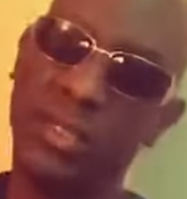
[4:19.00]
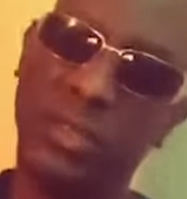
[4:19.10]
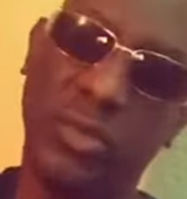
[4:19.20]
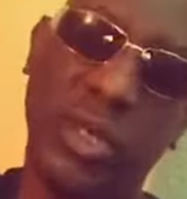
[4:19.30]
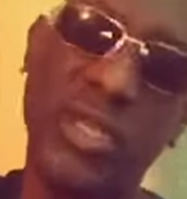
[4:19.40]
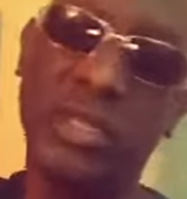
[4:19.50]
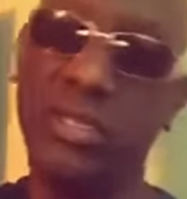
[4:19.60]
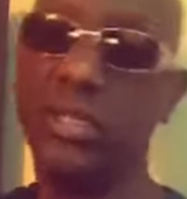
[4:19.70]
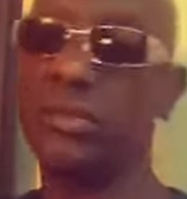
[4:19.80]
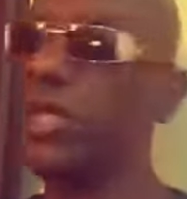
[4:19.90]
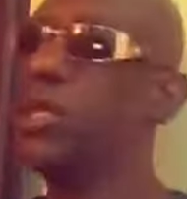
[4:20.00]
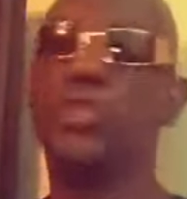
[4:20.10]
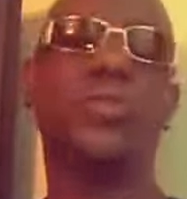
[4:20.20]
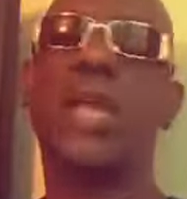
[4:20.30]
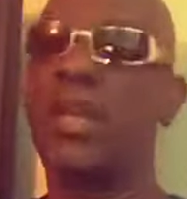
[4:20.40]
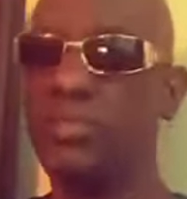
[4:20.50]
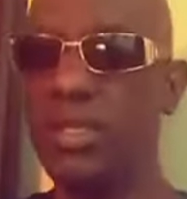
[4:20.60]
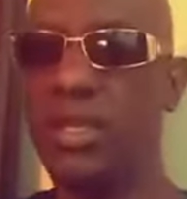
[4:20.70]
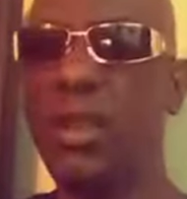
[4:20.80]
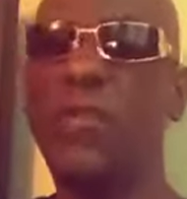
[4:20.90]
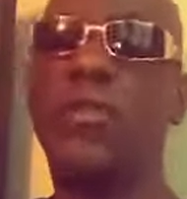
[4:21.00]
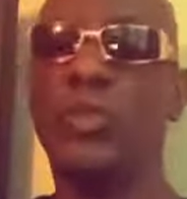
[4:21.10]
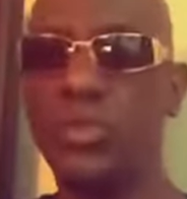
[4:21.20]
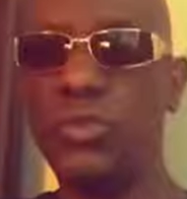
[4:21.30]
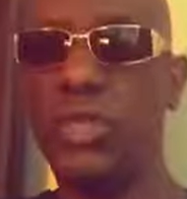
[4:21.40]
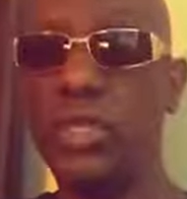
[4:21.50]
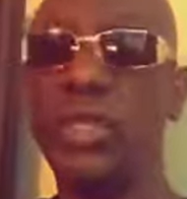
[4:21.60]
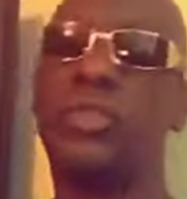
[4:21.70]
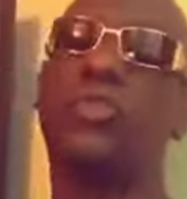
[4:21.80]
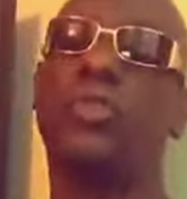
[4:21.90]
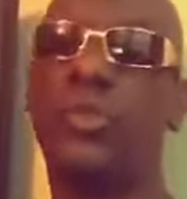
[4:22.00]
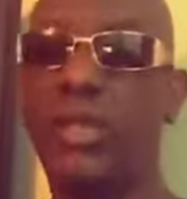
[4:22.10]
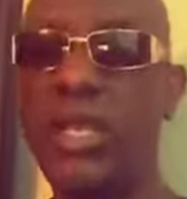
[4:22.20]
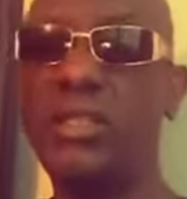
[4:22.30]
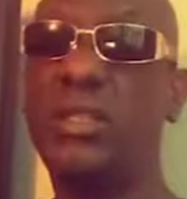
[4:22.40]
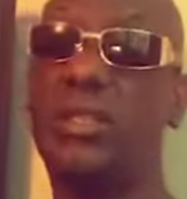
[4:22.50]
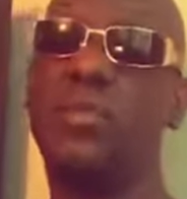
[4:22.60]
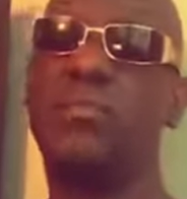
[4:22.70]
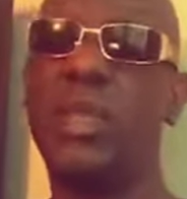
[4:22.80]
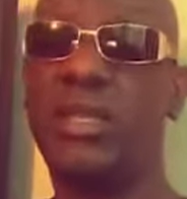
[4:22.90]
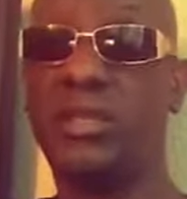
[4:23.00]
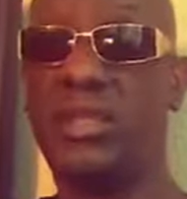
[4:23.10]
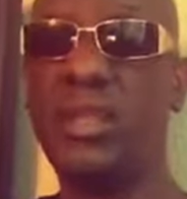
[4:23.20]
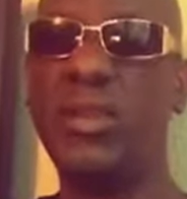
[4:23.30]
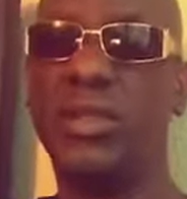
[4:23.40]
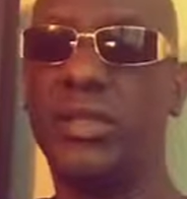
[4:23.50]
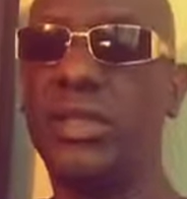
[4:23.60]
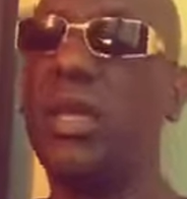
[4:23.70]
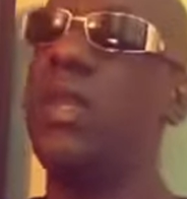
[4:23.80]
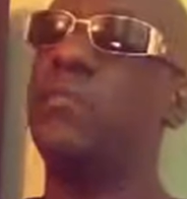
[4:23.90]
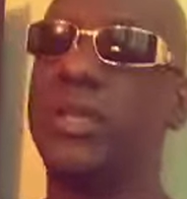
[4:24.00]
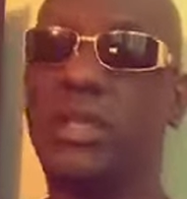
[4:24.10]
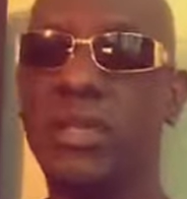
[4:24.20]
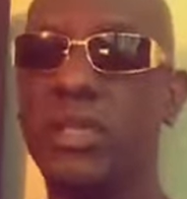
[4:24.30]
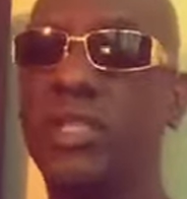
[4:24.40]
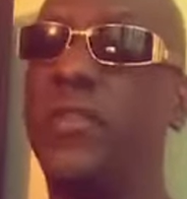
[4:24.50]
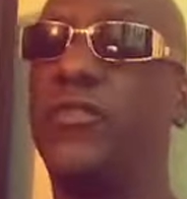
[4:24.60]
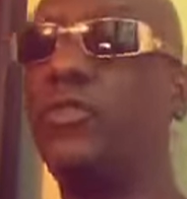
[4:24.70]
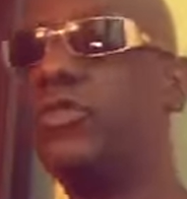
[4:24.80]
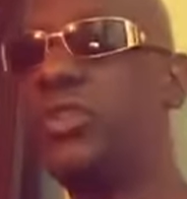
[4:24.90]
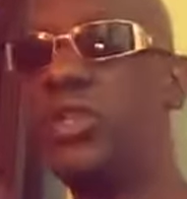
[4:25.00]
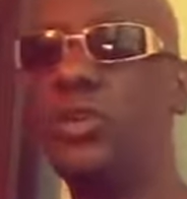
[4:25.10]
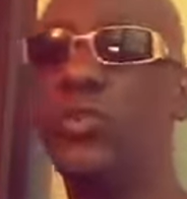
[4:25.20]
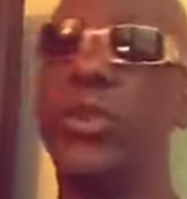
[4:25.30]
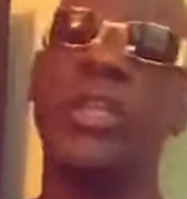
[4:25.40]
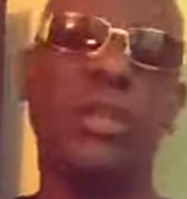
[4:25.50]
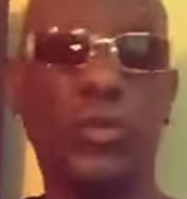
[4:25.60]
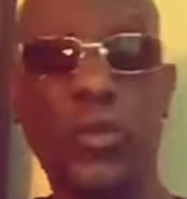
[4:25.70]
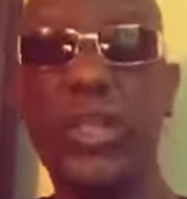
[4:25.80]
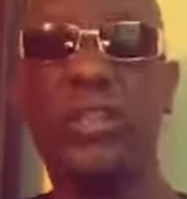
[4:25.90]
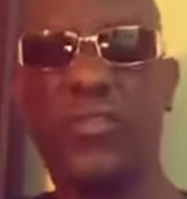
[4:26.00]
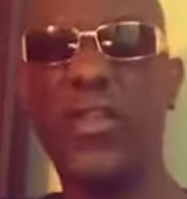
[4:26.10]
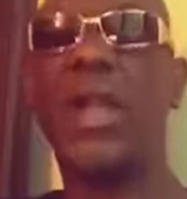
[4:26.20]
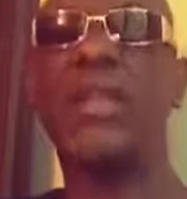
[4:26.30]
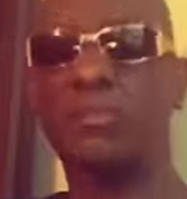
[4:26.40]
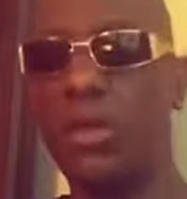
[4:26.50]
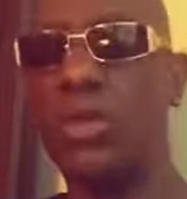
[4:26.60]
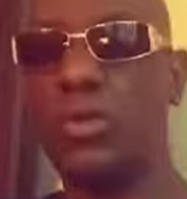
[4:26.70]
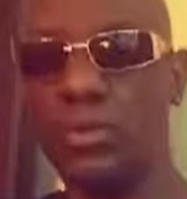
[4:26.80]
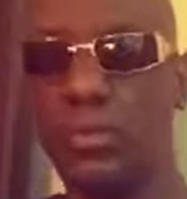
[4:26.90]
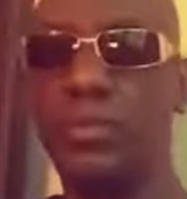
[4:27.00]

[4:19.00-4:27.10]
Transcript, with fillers: into a relationship you got to be careful when you get into a relationship and make it serious because if you still in the redefining mode